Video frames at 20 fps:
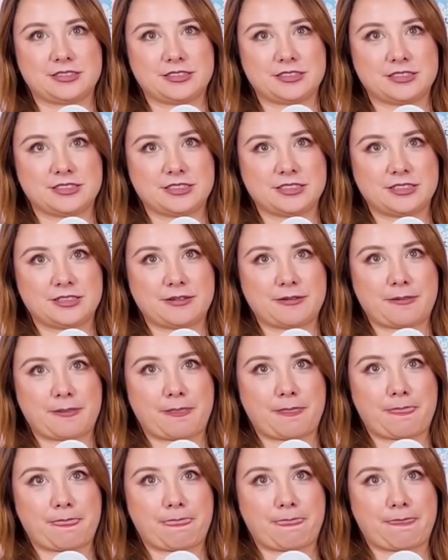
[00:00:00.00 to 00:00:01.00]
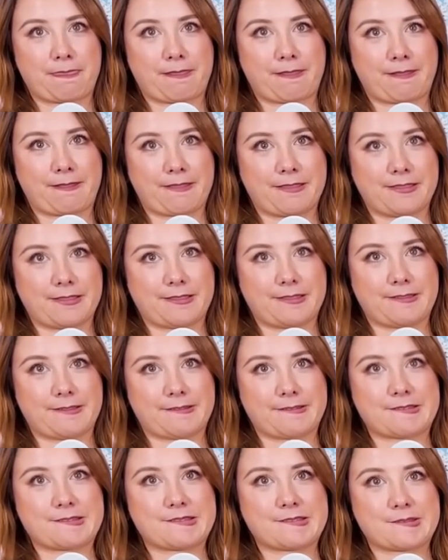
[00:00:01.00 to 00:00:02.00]

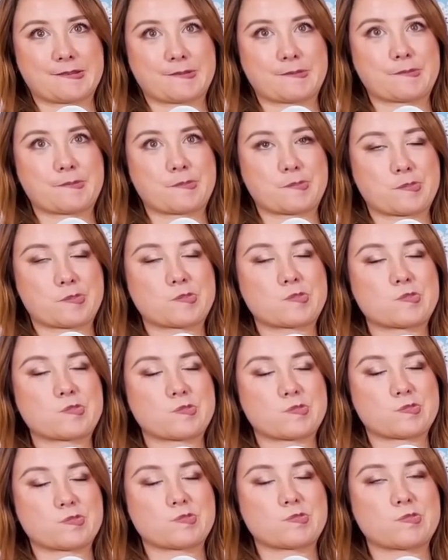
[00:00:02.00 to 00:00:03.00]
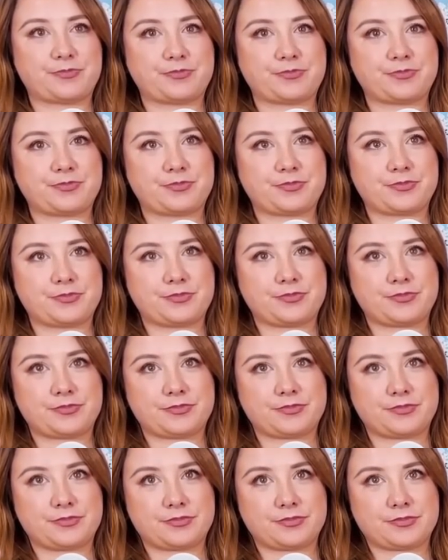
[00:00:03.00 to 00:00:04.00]

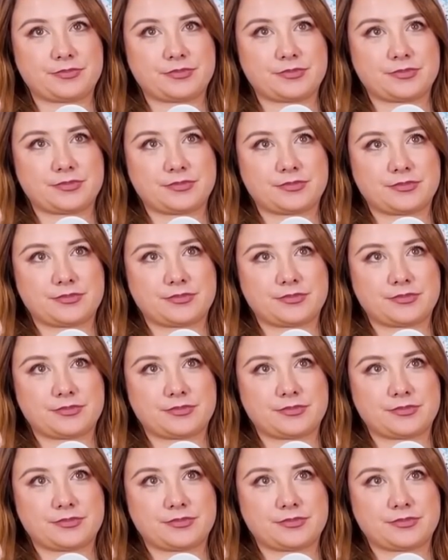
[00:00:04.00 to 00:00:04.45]
(silent)